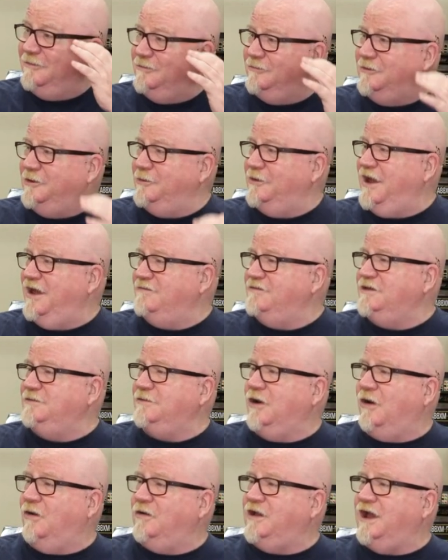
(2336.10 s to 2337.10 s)
uh, we were having
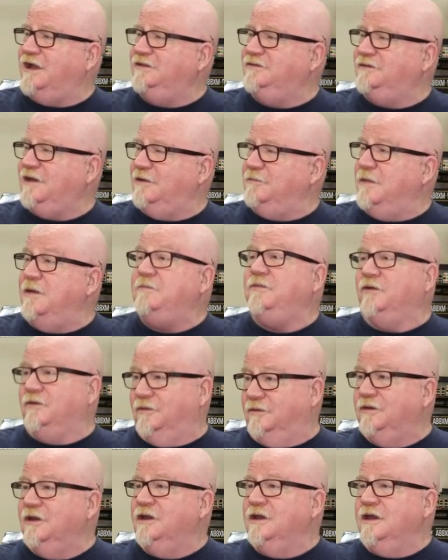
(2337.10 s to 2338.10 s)
all kinds, I
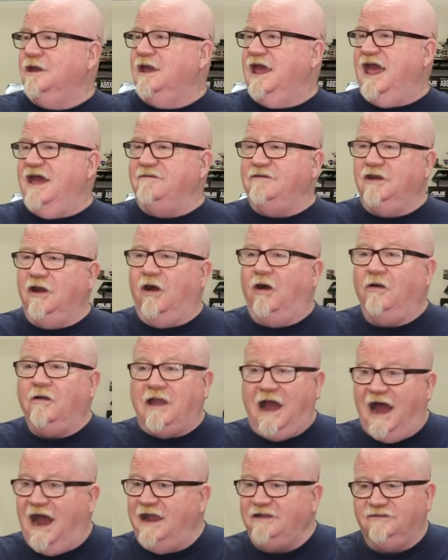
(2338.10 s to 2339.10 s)
remember having all
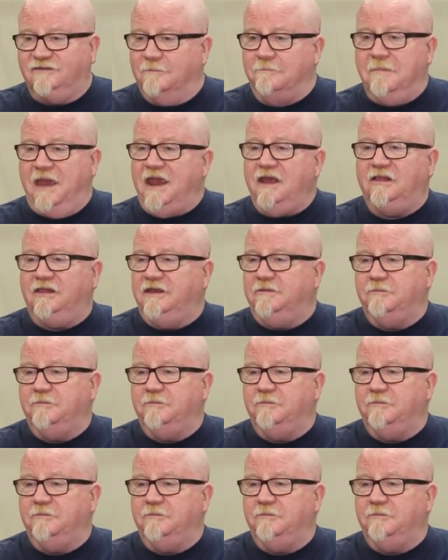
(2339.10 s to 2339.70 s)
kinds of mailing